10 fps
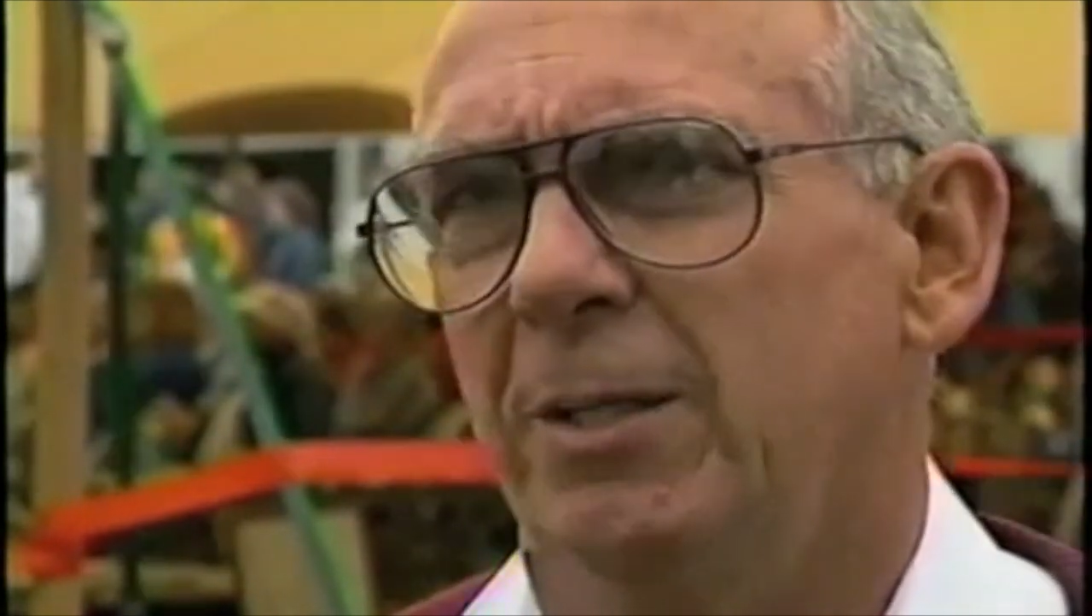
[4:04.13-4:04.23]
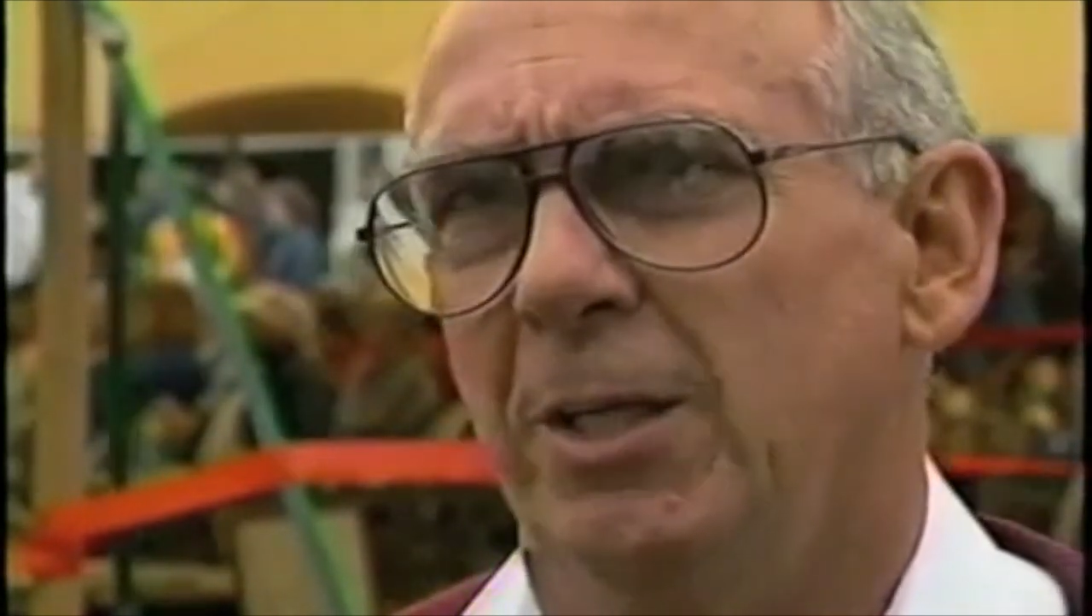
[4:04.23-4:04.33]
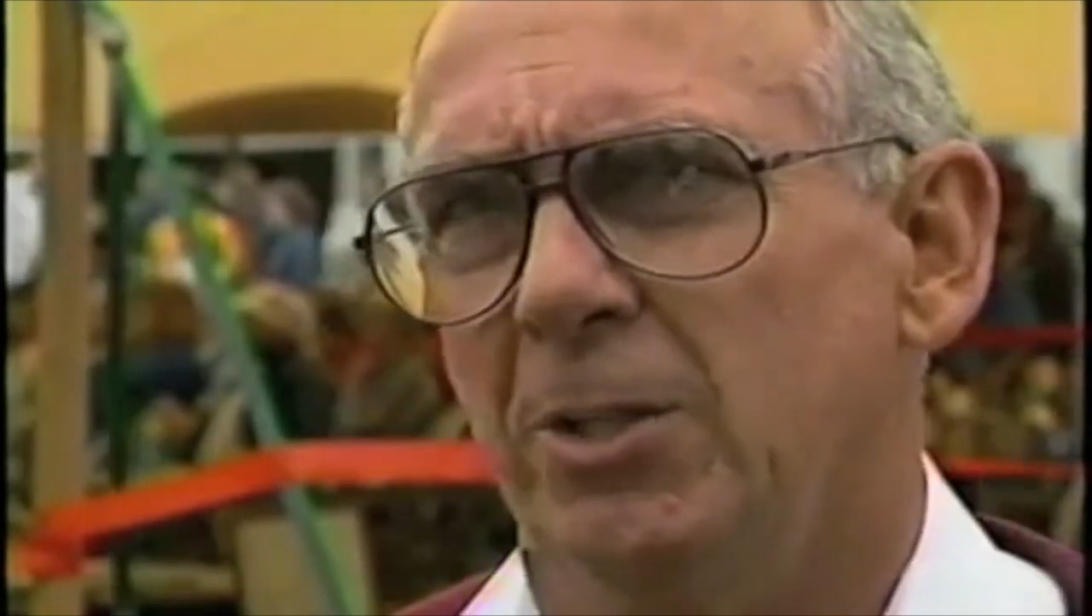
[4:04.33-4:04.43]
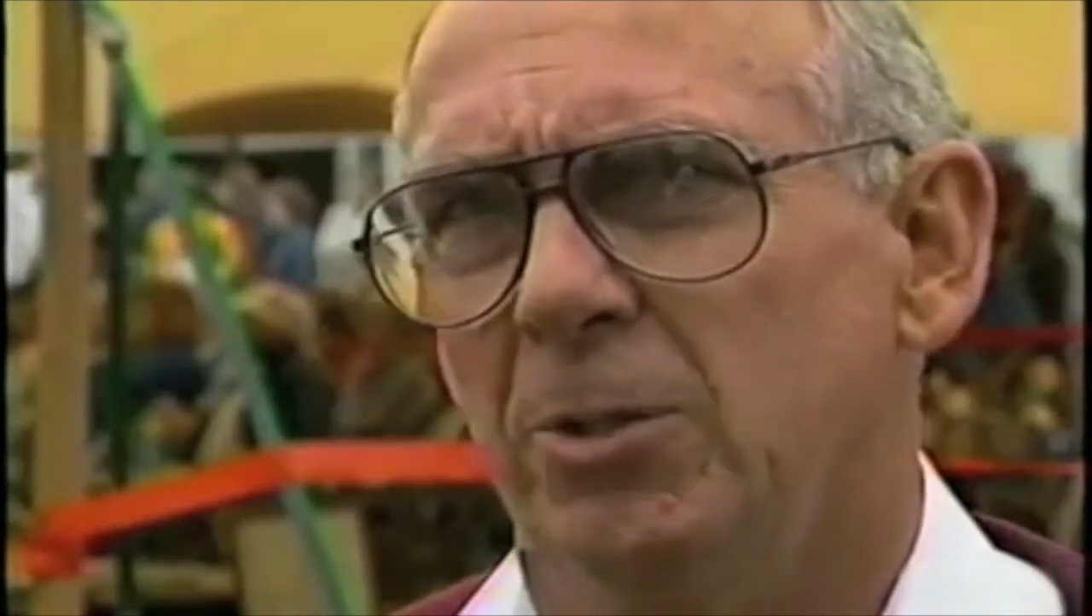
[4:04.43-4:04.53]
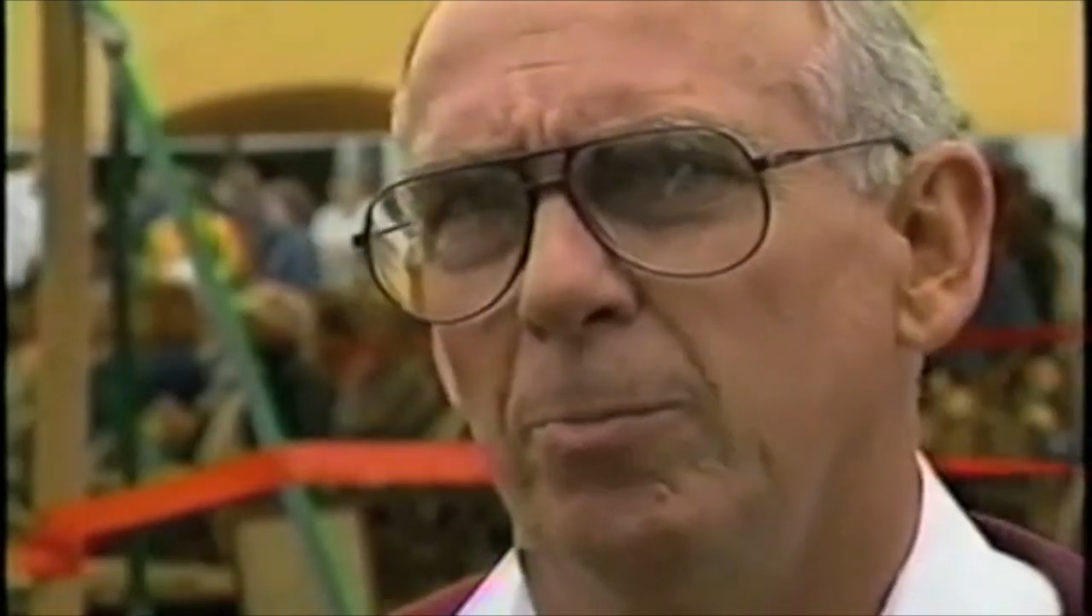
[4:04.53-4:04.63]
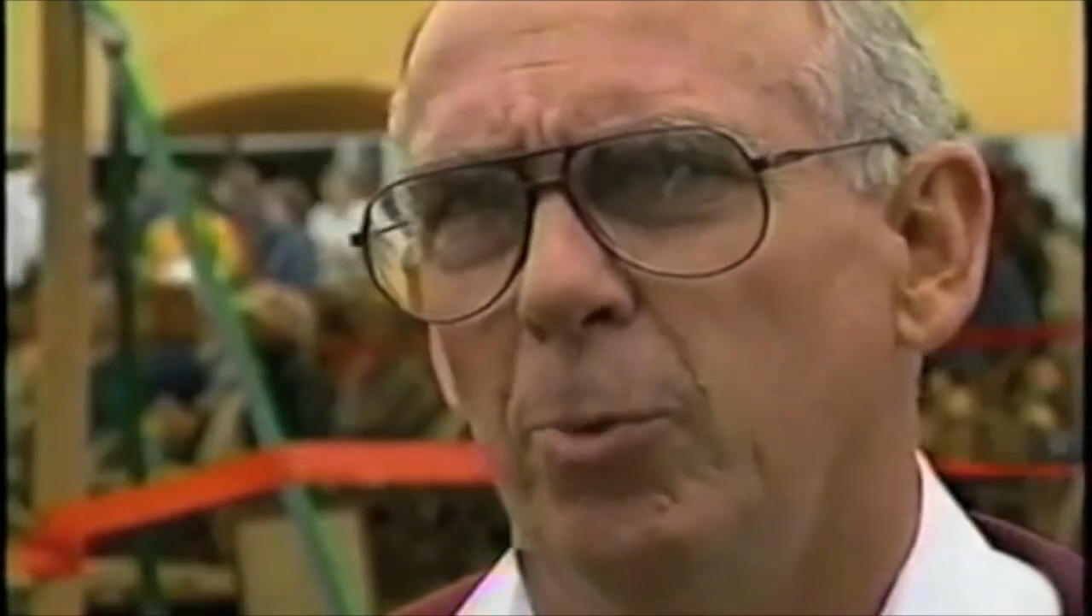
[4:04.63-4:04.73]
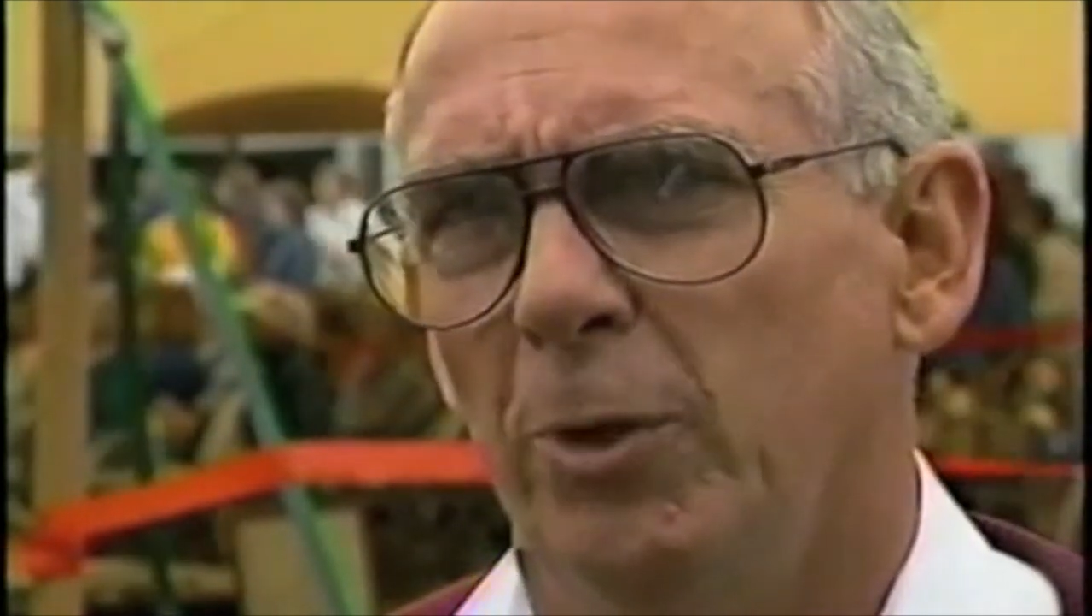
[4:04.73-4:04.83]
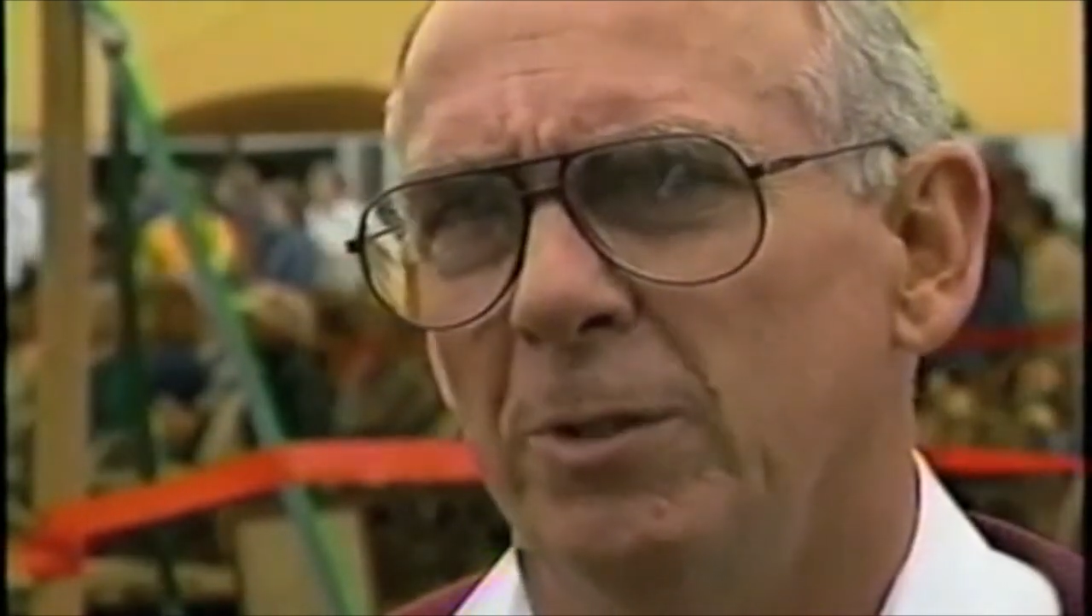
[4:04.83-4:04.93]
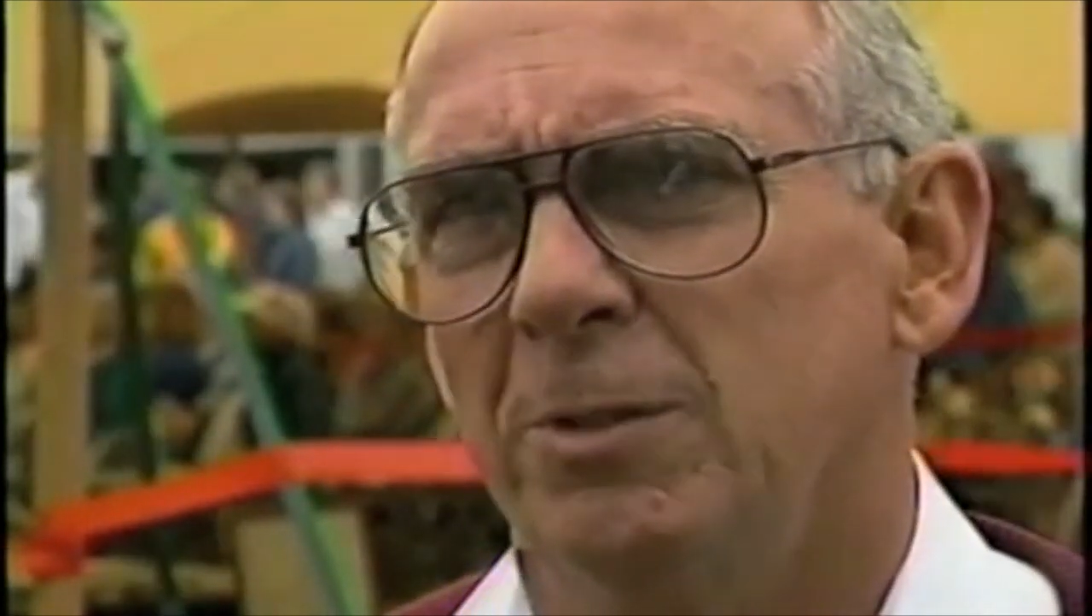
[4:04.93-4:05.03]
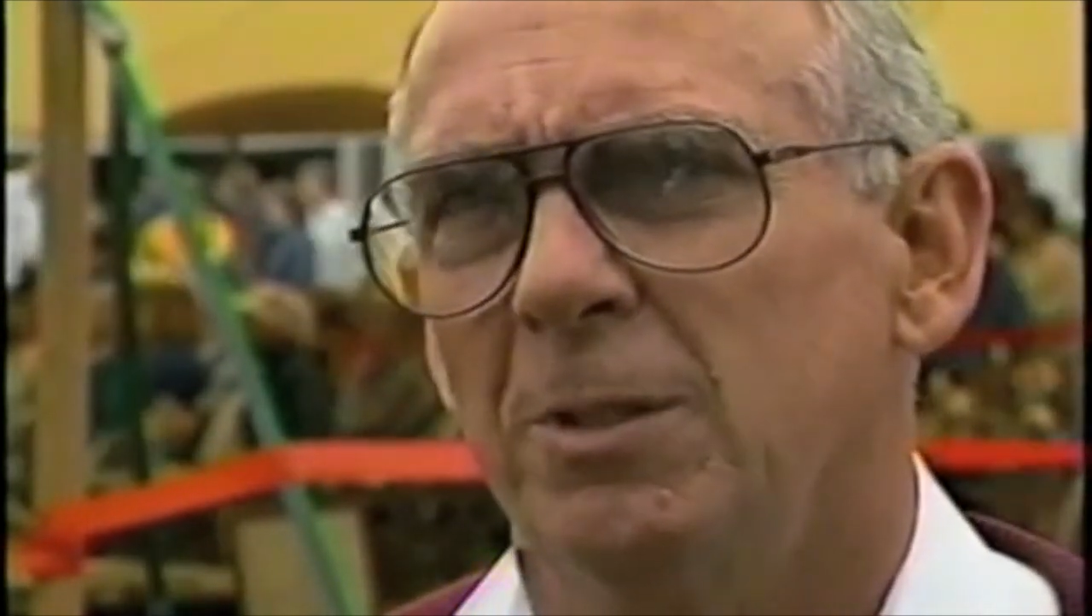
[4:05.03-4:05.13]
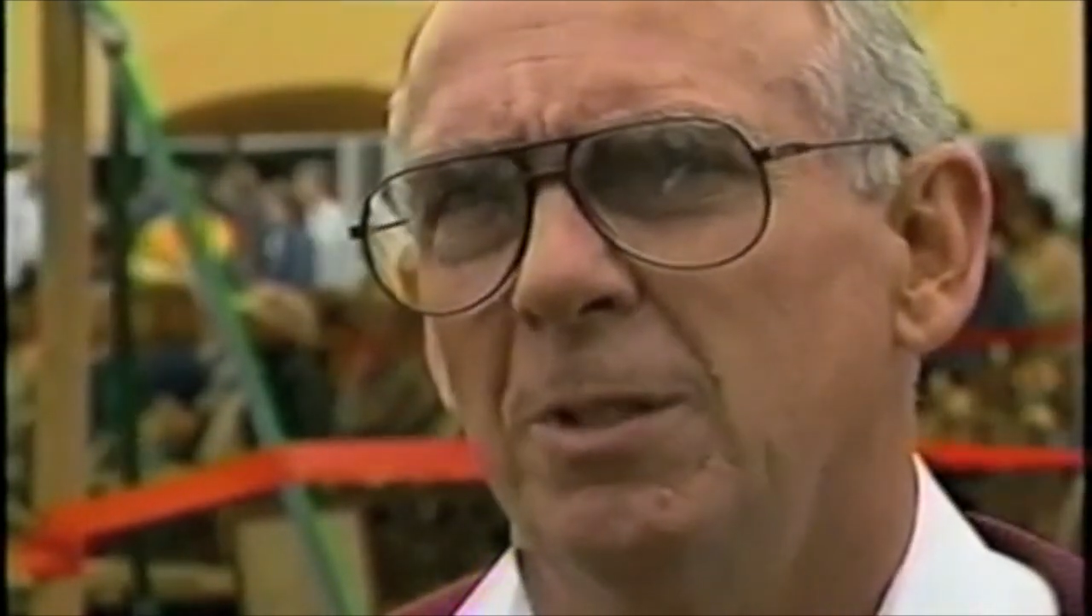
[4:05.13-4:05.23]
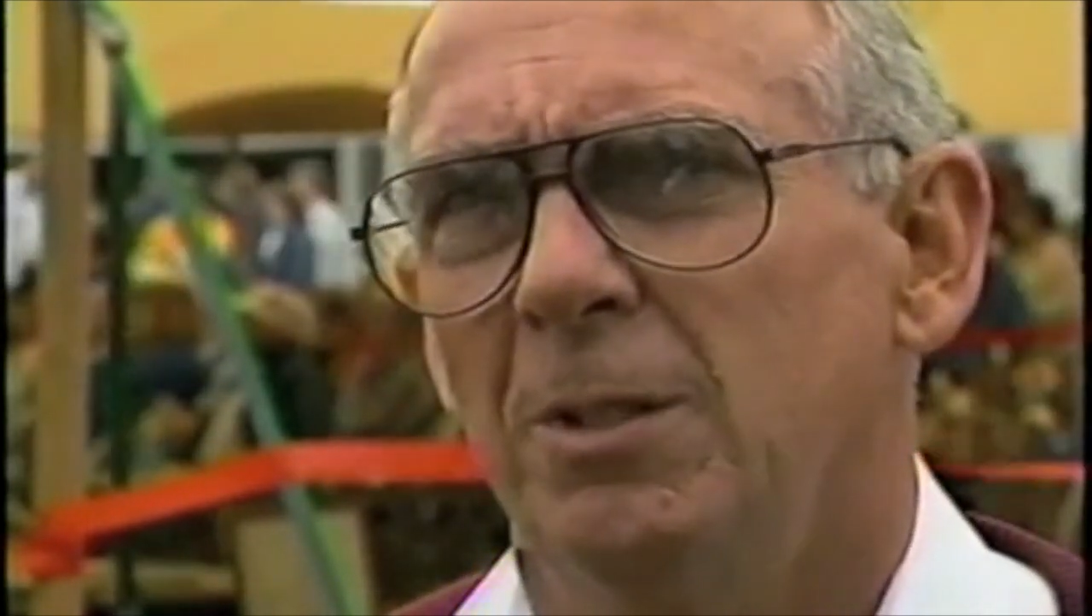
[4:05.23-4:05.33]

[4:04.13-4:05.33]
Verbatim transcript: I think it's important